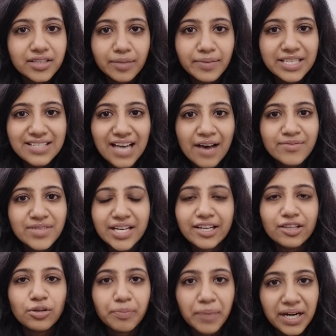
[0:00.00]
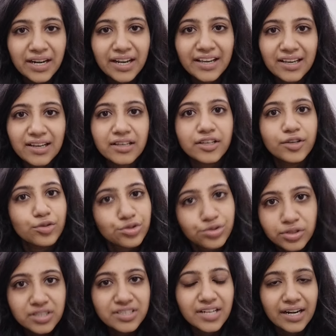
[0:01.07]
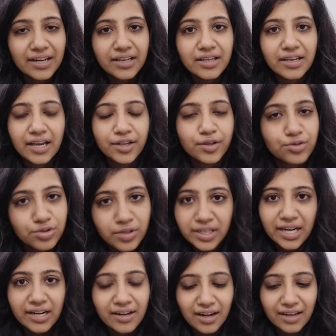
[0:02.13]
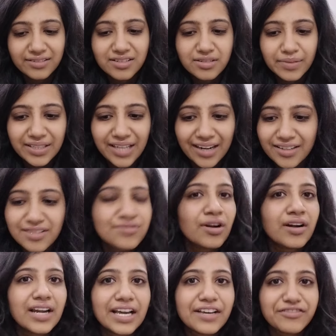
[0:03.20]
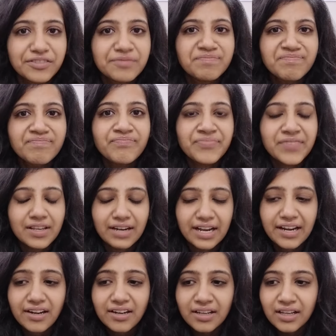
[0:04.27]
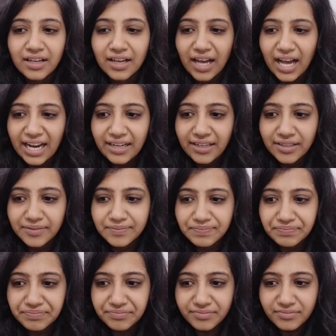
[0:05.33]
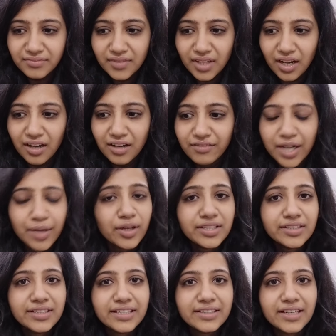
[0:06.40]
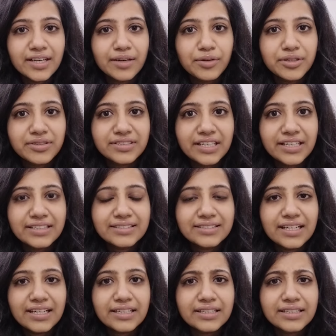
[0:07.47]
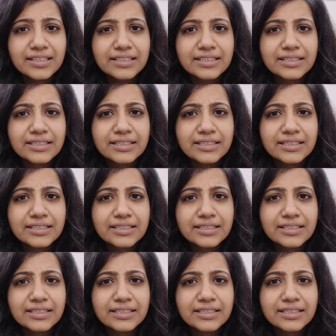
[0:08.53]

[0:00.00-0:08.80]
jab exams aayenge to padhna hi hai. You should study and you should attend classes, but that is not life, right? And one other thing that I want to say is that